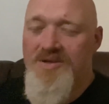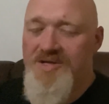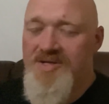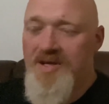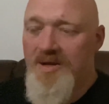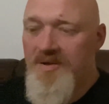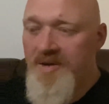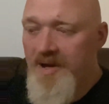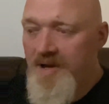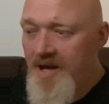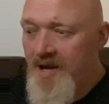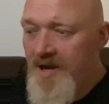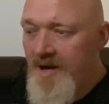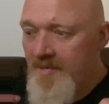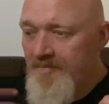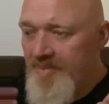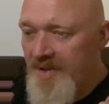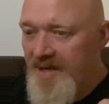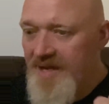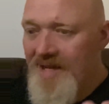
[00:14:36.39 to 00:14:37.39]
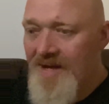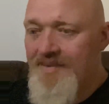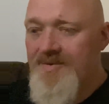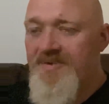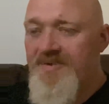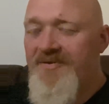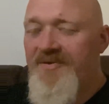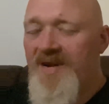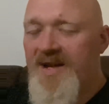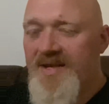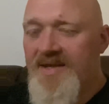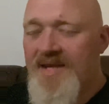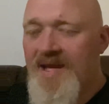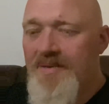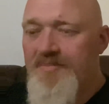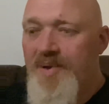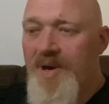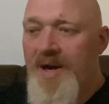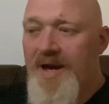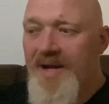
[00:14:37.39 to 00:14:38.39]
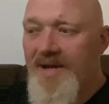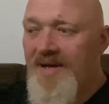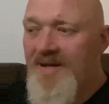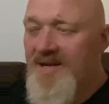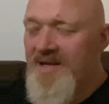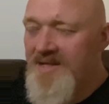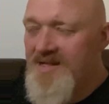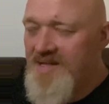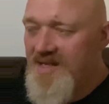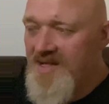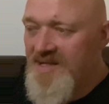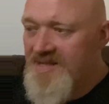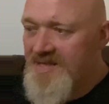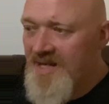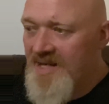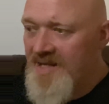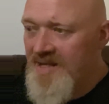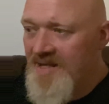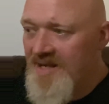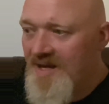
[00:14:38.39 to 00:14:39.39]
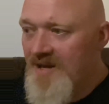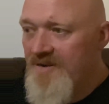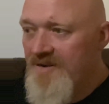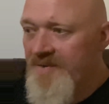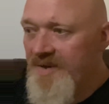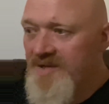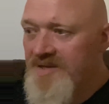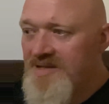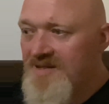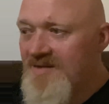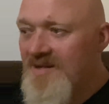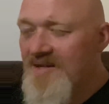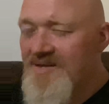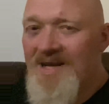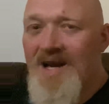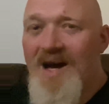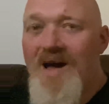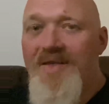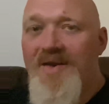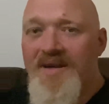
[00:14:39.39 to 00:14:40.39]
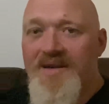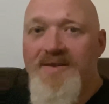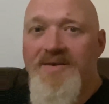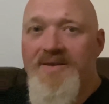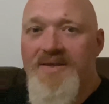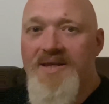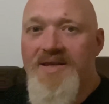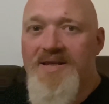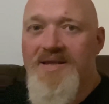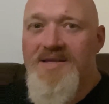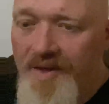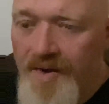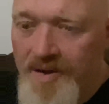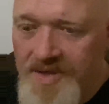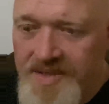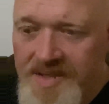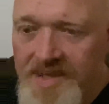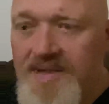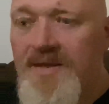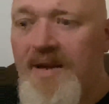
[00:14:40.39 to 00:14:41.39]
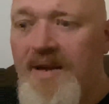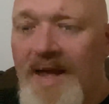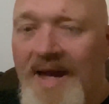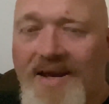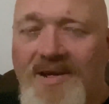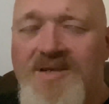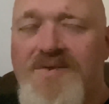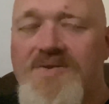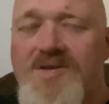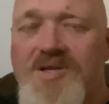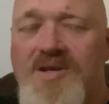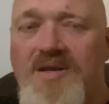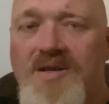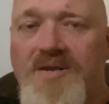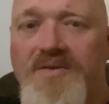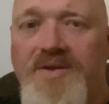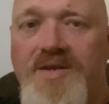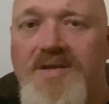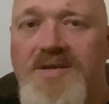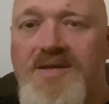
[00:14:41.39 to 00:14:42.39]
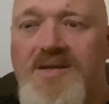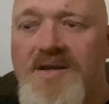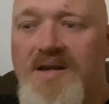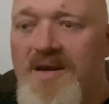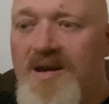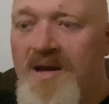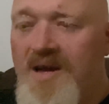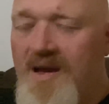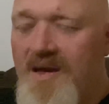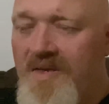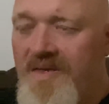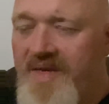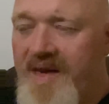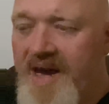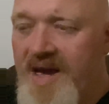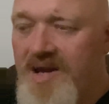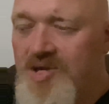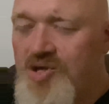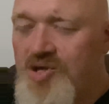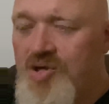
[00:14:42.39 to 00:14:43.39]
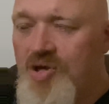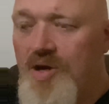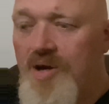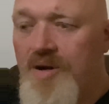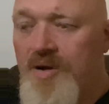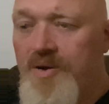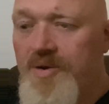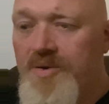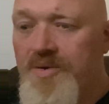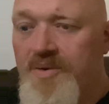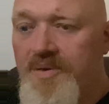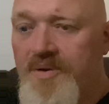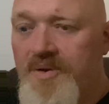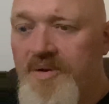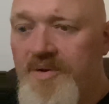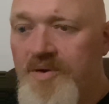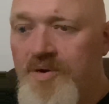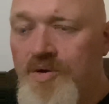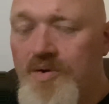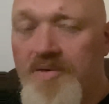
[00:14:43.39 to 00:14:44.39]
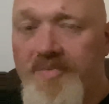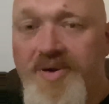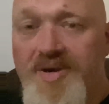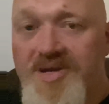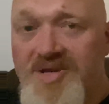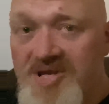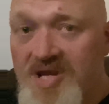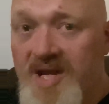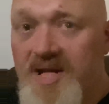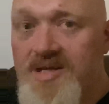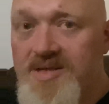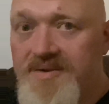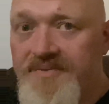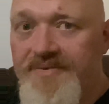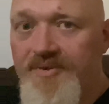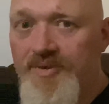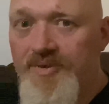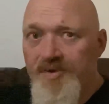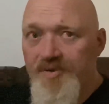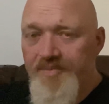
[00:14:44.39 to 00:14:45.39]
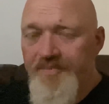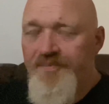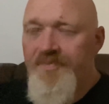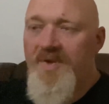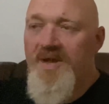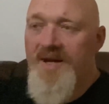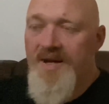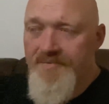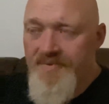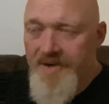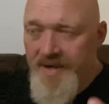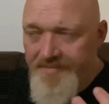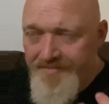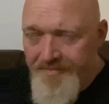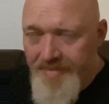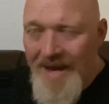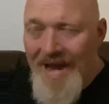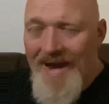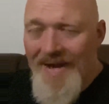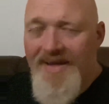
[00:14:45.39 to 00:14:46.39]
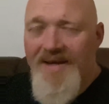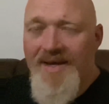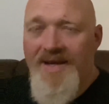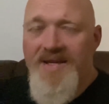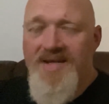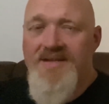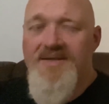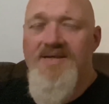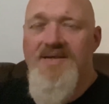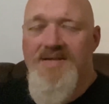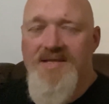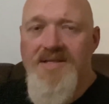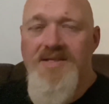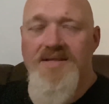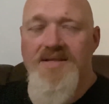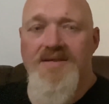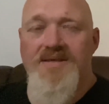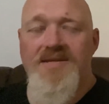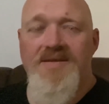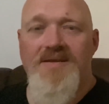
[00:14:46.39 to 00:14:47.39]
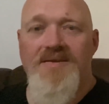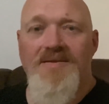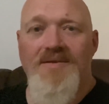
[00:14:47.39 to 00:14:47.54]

So being able to reflect that back, and it's taking care of those other little things, those little acts of service that show your appreciation for them, get read back as this is